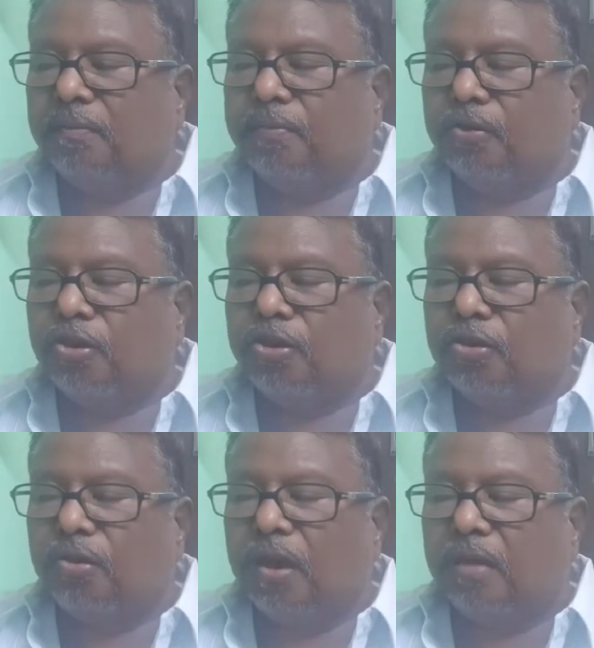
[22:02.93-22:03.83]

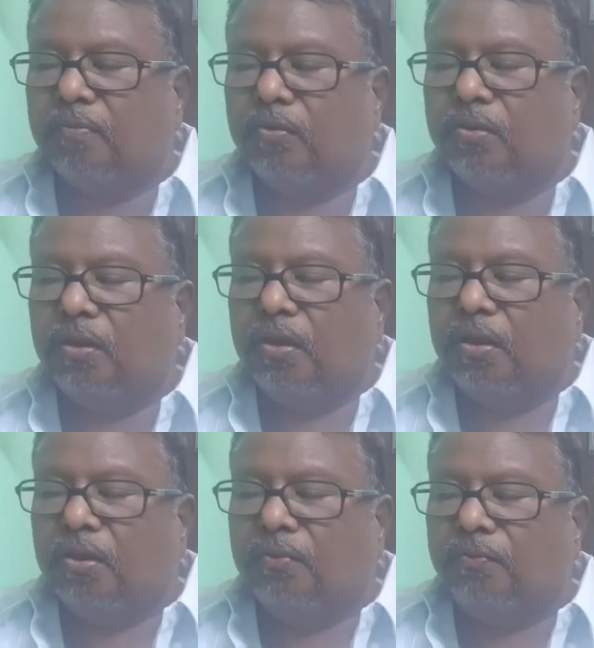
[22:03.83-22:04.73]
progesterone hormone,
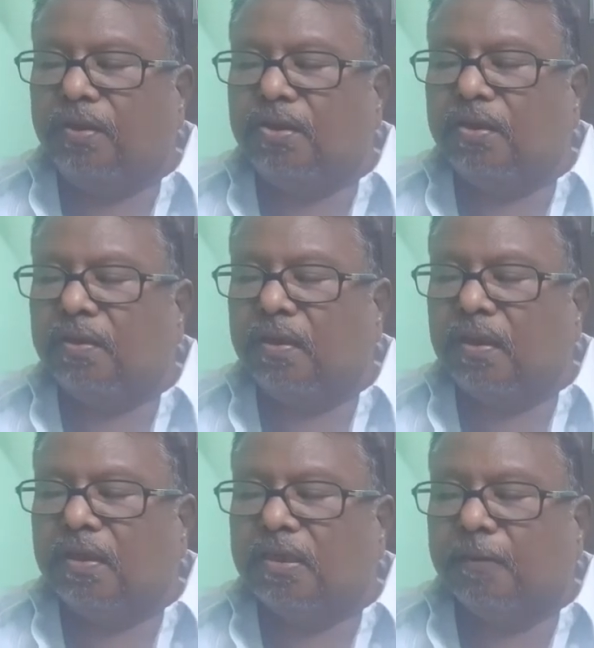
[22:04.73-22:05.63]
which
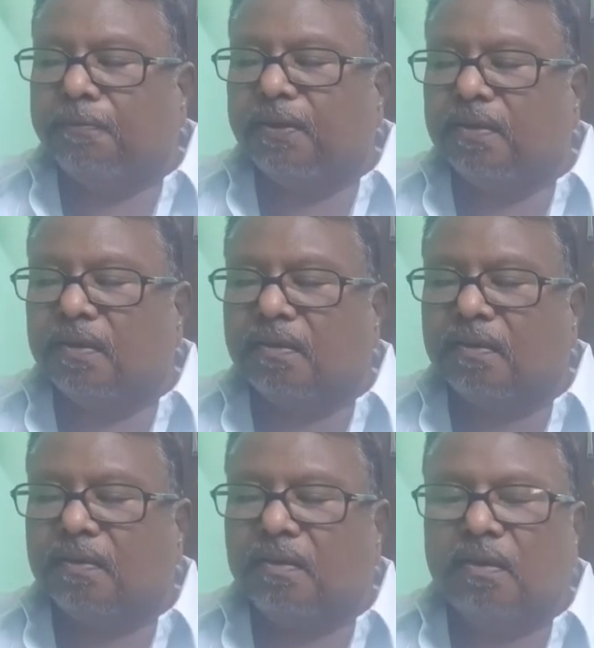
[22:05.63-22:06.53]
suppresses
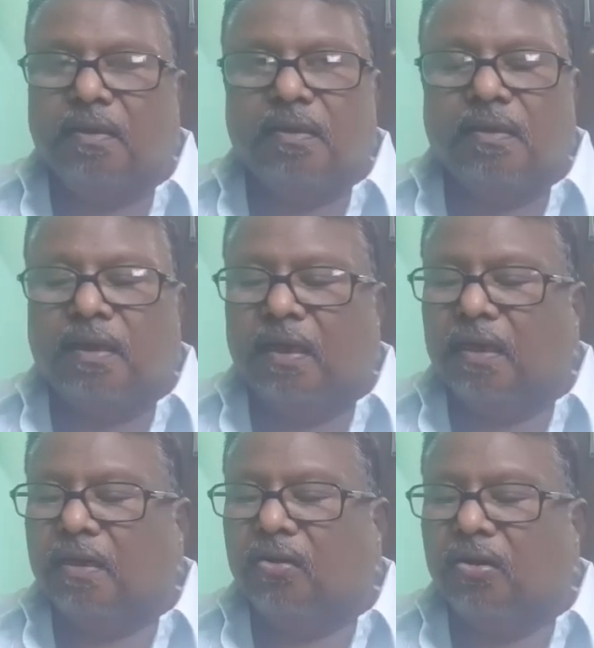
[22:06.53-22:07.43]

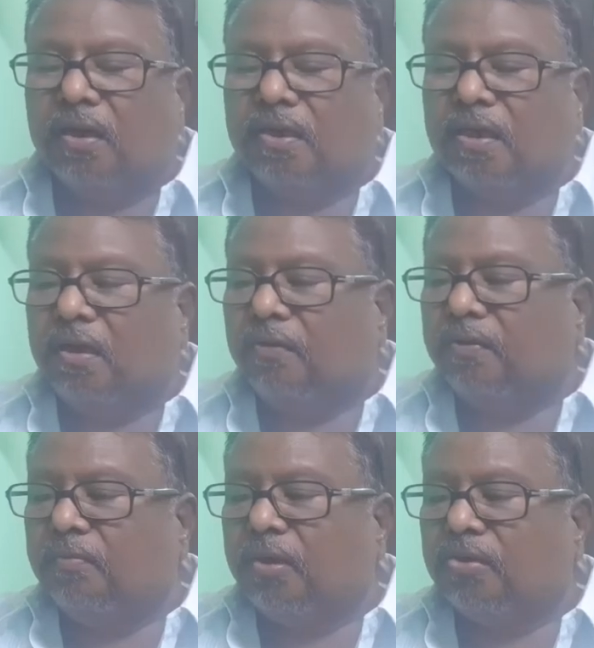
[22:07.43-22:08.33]
the contraction of the
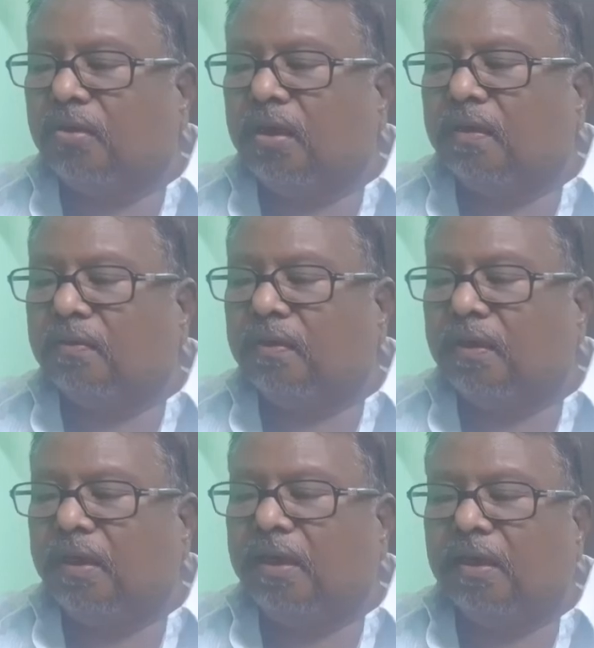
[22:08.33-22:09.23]
muscular
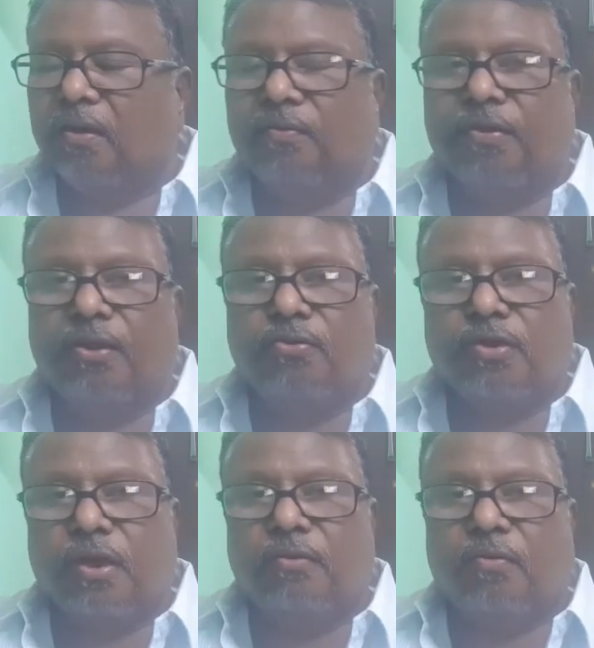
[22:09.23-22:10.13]
layer of the
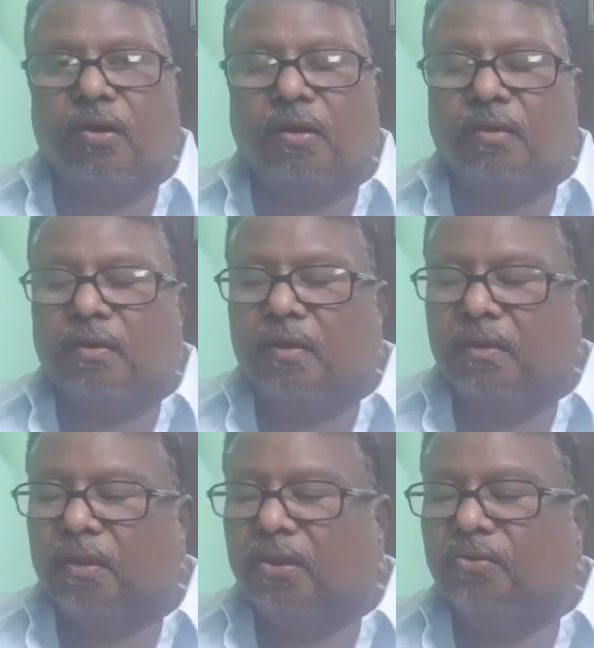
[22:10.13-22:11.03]
uterine wall.
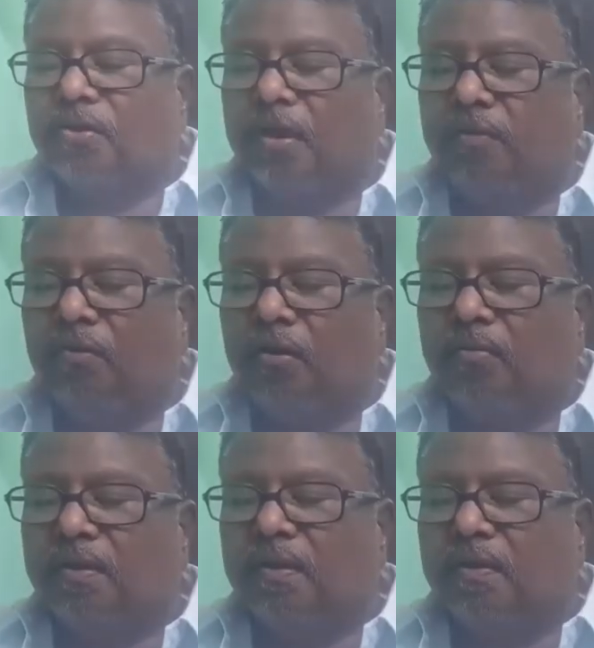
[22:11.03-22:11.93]
The uterine wall
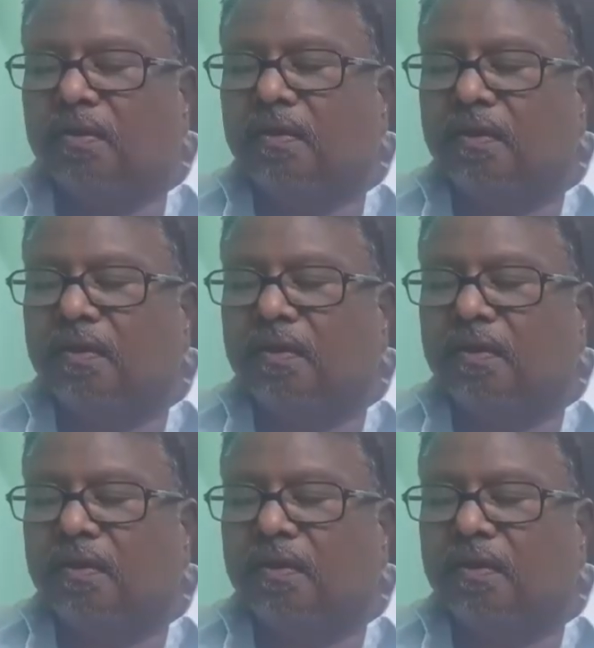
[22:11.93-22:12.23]
muscles